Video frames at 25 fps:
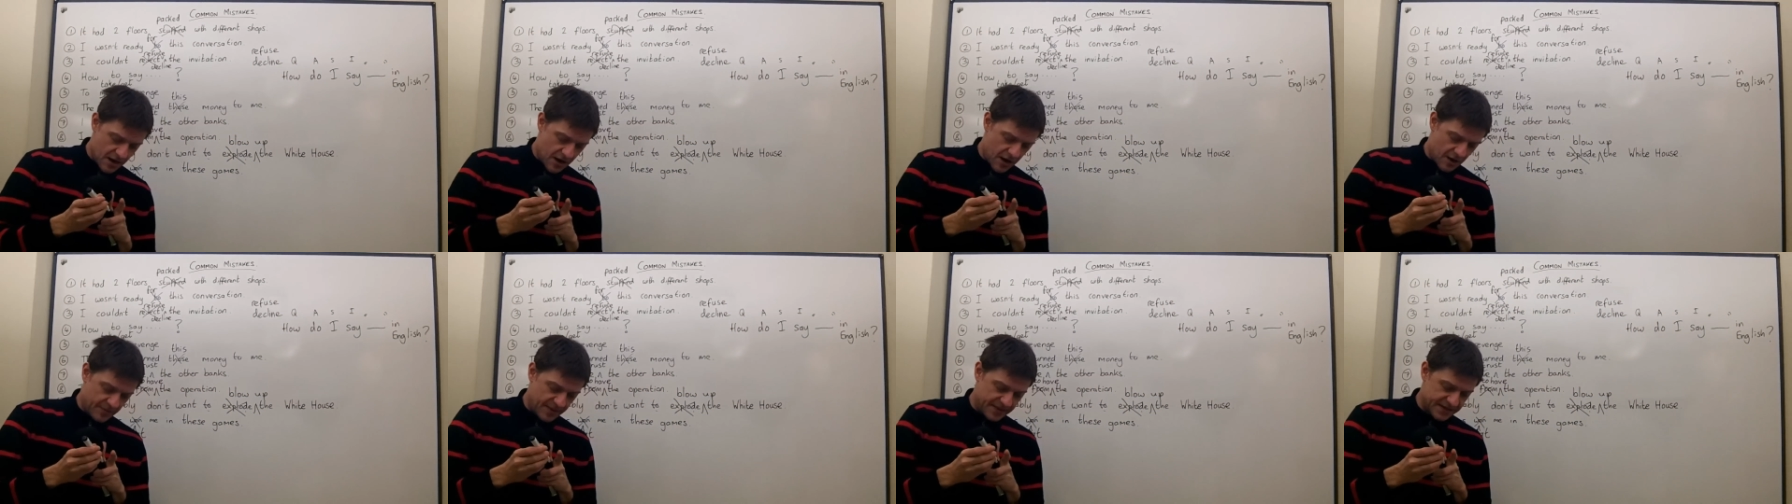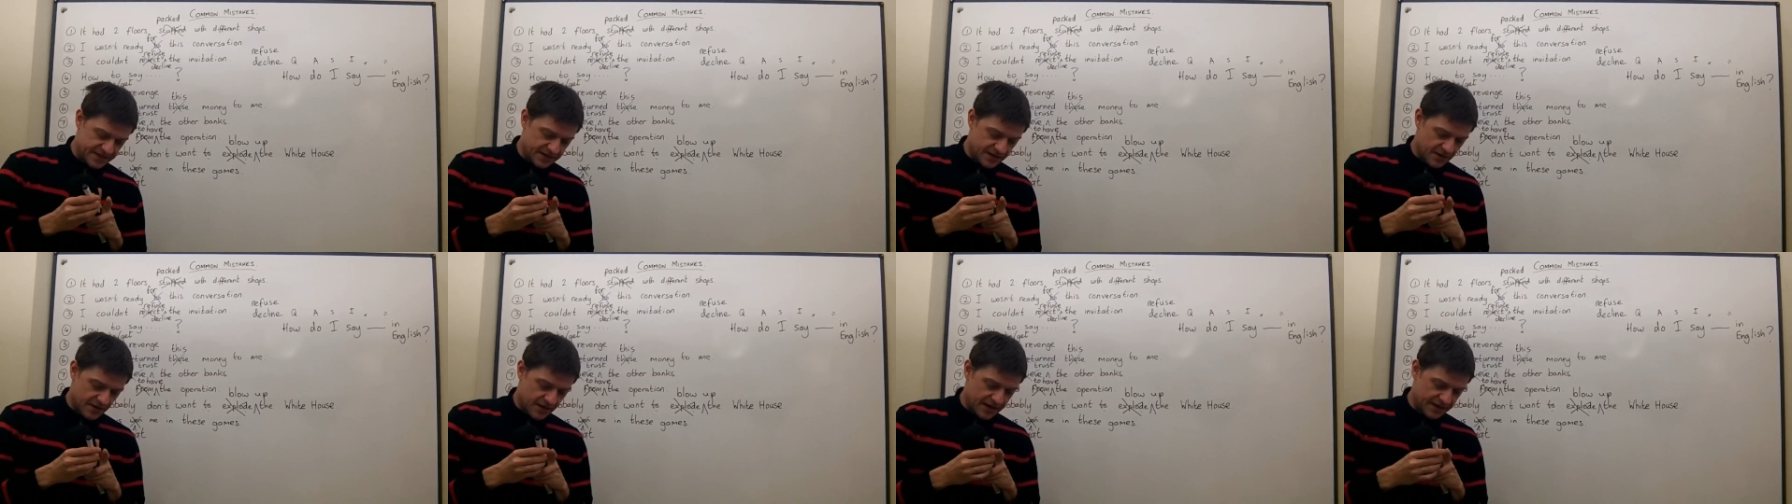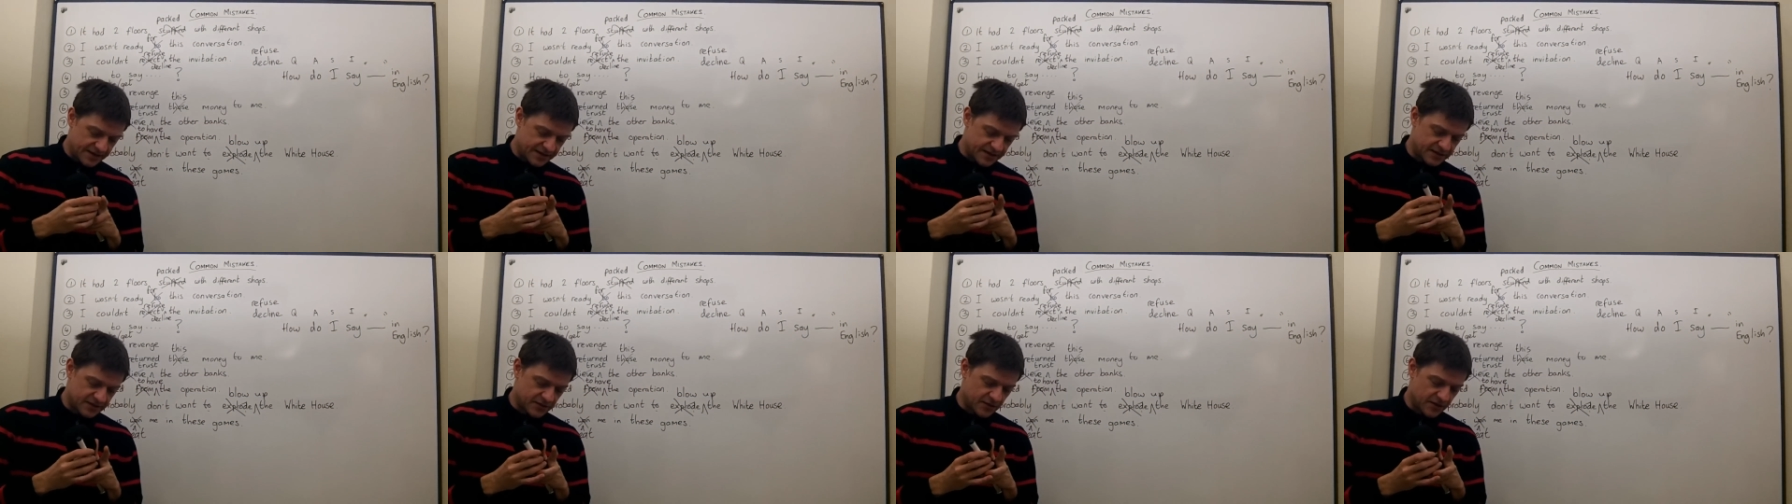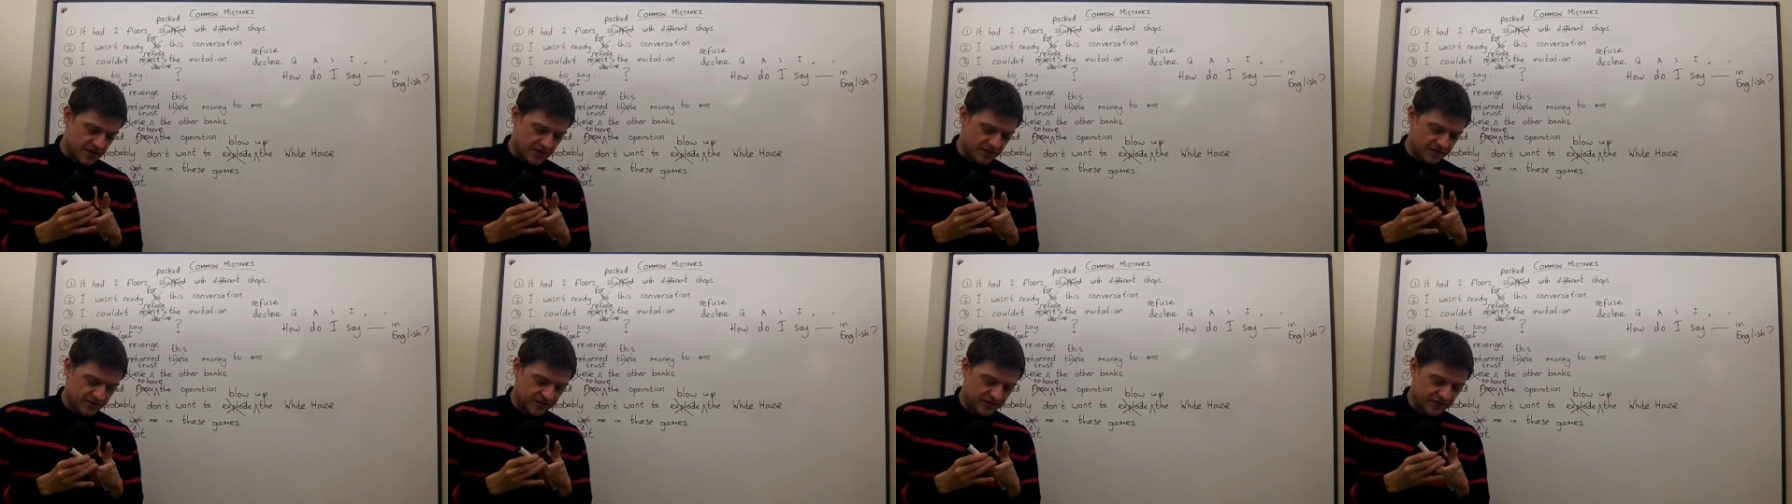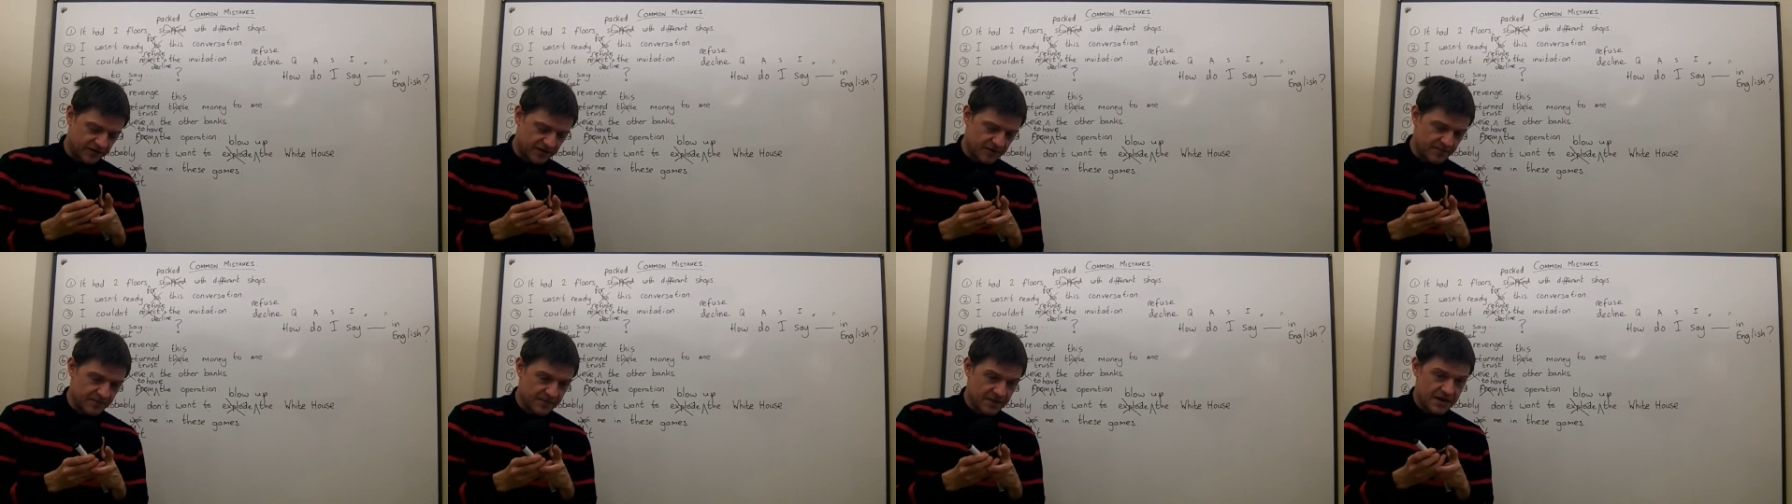I'll be delighted to
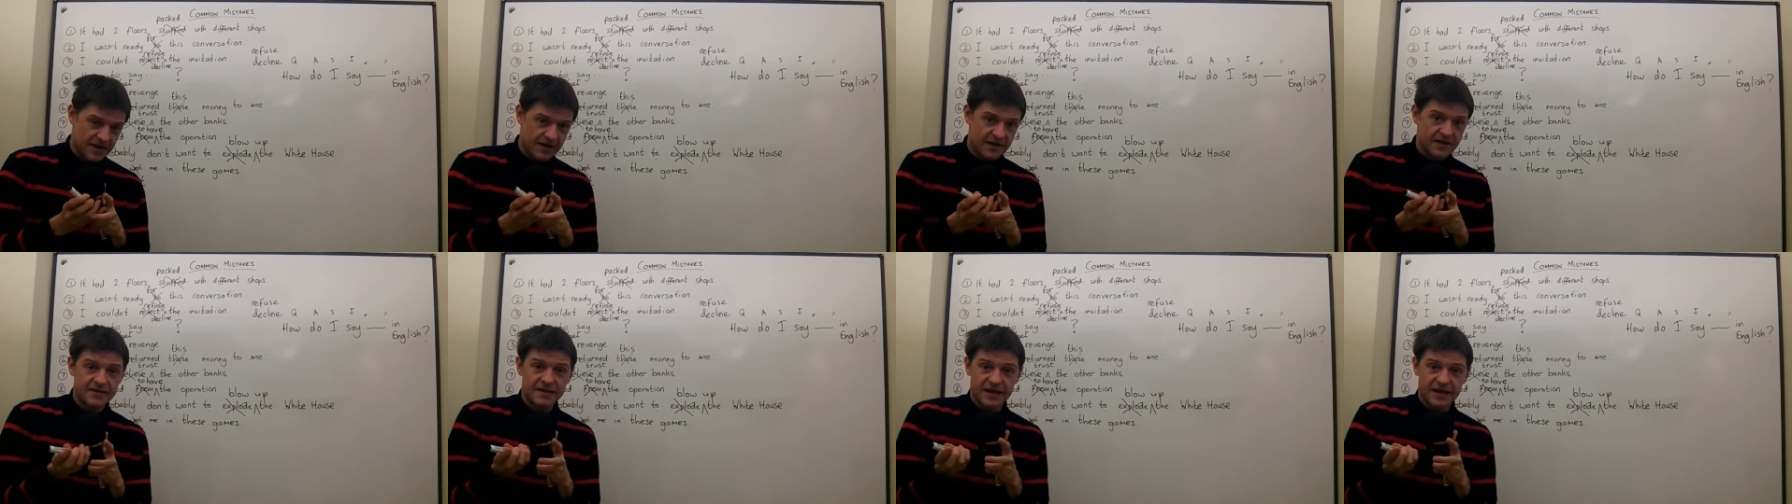answer them.